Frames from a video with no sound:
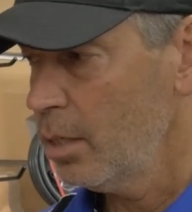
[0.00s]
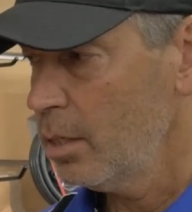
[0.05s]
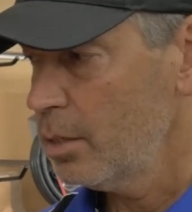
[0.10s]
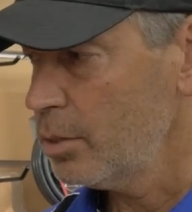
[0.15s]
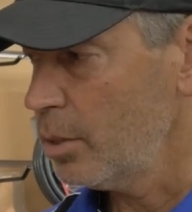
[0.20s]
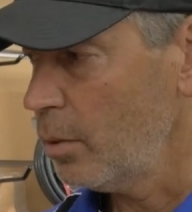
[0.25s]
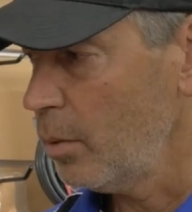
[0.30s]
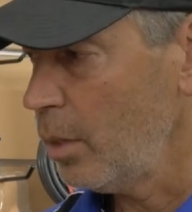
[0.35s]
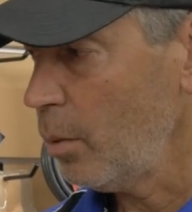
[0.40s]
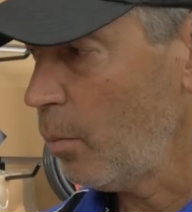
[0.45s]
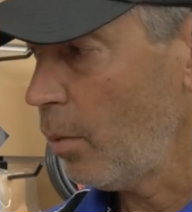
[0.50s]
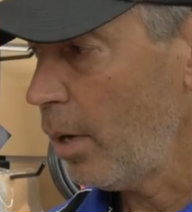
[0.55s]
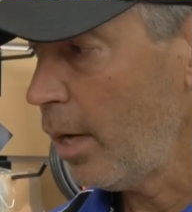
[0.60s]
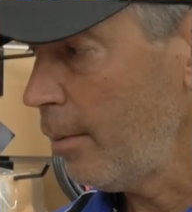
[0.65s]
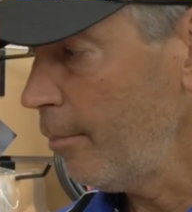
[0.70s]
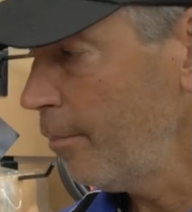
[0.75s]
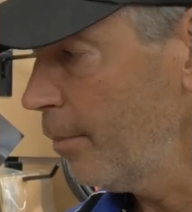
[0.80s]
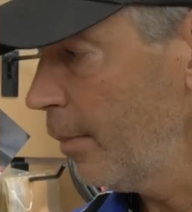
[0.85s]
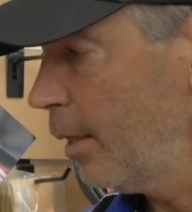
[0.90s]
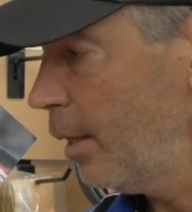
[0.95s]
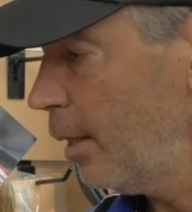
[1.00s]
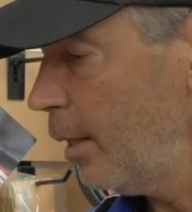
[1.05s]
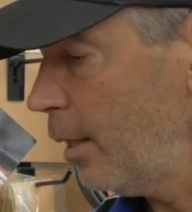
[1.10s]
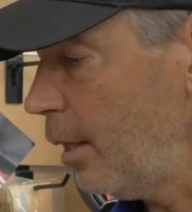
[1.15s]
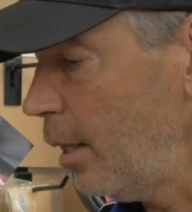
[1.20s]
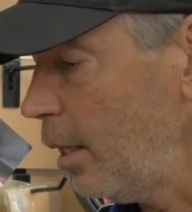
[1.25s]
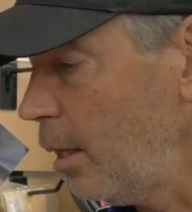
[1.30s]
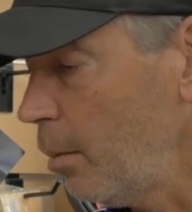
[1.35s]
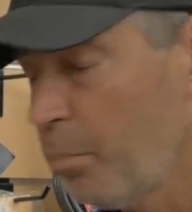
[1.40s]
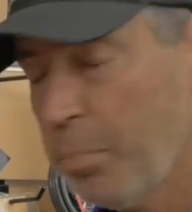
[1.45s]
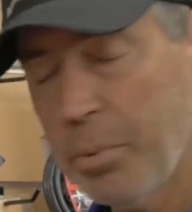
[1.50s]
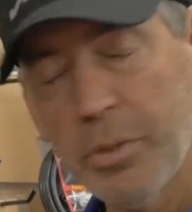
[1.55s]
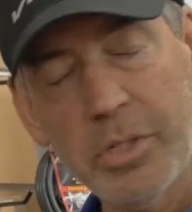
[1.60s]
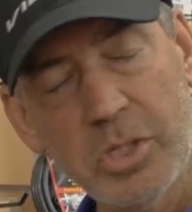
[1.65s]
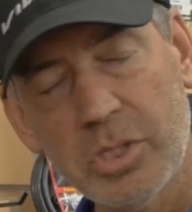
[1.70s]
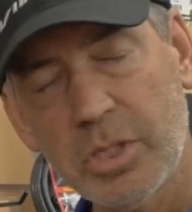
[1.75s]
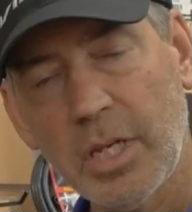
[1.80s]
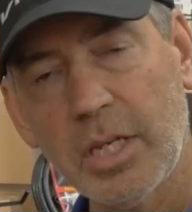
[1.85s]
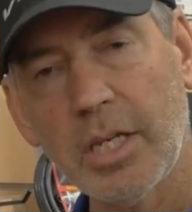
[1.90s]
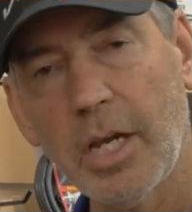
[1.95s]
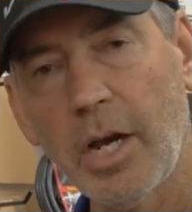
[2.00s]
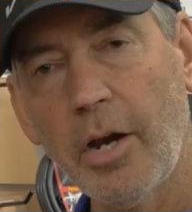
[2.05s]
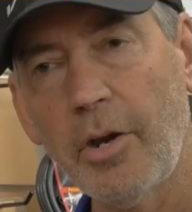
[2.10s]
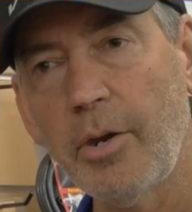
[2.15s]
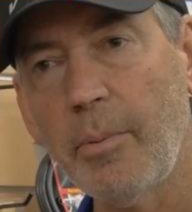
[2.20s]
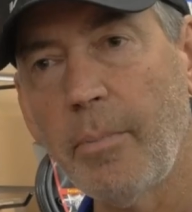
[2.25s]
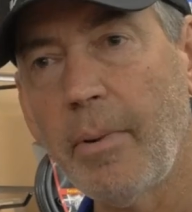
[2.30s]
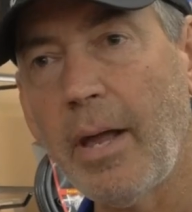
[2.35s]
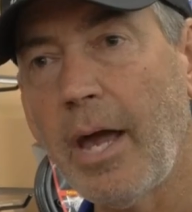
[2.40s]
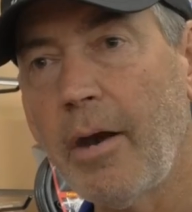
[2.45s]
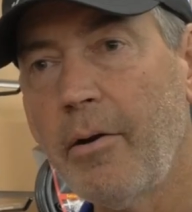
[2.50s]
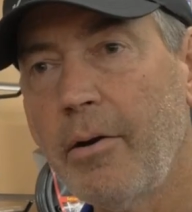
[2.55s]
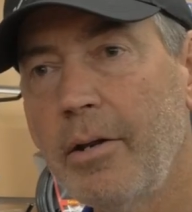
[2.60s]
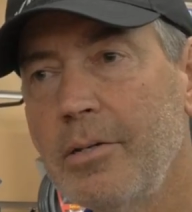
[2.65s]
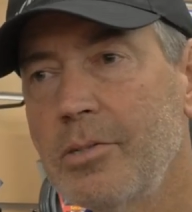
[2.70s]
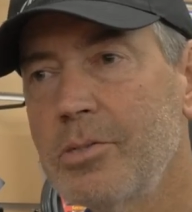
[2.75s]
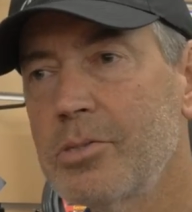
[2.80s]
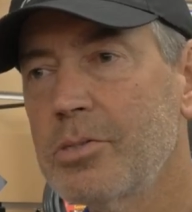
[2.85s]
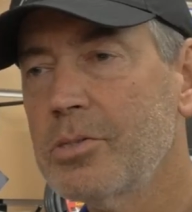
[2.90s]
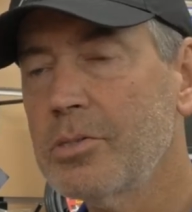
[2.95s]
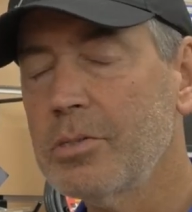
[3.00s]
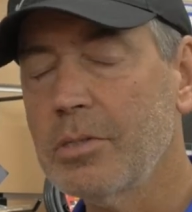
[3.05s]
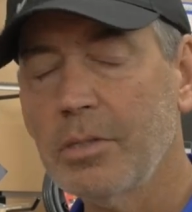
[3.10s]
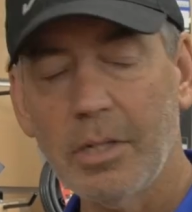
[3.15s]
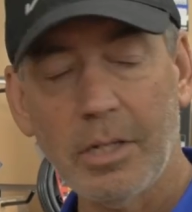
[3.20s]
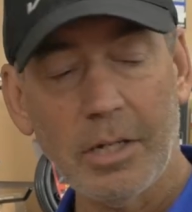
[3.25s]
So anyway, please take care of your batteries.